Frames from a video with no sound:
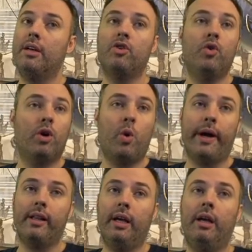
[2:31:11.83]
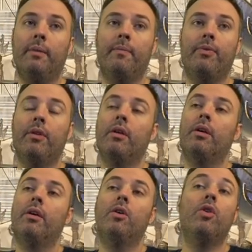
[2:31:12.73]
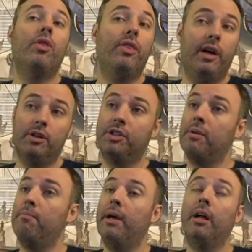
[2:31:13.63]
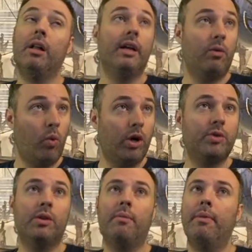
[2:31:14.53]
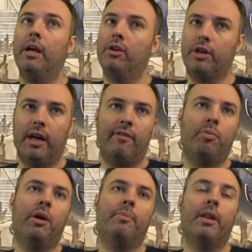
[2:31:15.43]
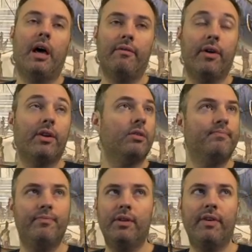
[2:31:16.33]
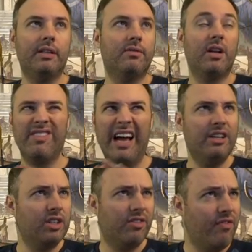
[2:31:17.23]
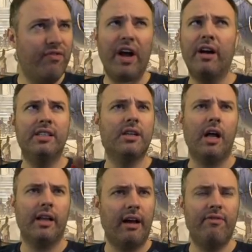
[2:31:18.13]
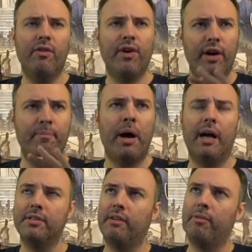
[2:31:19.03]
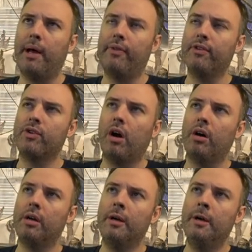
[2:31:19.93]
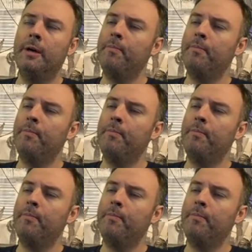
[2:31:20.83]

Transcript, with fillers: Doesn't do it quickly. There's some mill. It works with the mill. You're gonna have to put up a lot of other defensive stuff. I just, it's very solid. I feel very positive about this card.